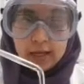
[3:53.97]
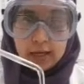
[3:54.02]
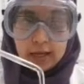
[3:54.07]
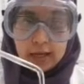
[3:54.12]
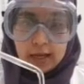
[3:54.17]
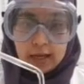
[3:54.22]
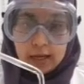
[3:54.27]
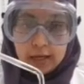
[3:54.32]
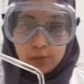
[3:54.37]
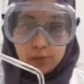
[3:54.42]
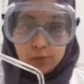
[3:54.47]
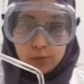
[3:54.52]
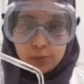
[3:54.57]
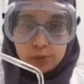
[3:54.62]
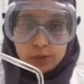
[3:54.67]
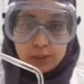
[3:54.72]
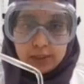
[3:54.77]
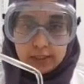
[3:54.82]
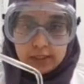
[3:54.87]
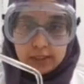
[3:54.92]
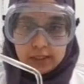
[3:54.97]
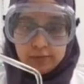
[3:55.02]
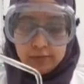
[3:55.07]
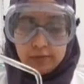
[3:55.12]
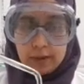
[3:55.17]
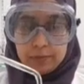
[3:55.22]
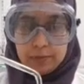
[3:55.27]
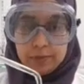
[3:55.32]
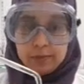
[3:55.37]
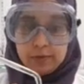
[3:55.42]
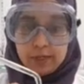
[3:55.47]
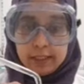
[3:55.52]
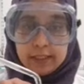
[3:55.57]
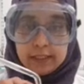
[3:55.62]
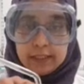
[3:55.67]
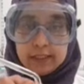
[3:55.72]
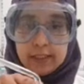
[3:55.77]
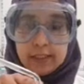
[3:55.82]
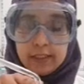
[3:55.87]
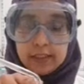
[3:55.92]
and the water is
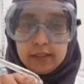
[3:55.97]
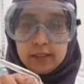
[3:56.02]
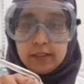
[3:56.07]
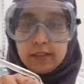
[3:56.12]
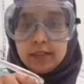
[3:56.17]
evaporating